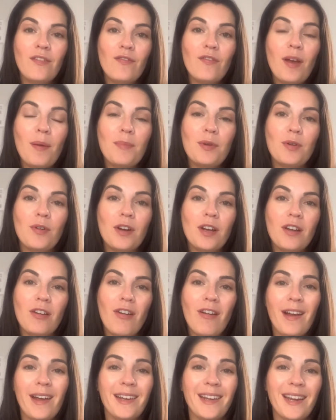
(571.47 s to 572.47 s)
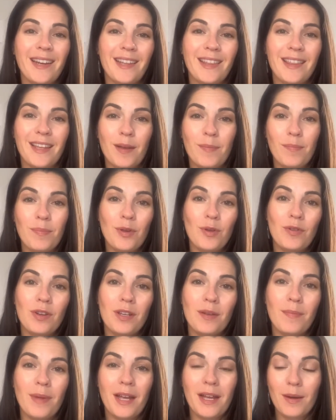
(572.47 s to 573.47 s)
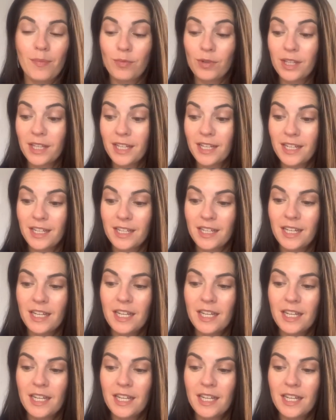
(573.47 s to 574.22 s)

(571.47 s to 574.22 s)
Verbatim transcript: February on anything beauty makeup related.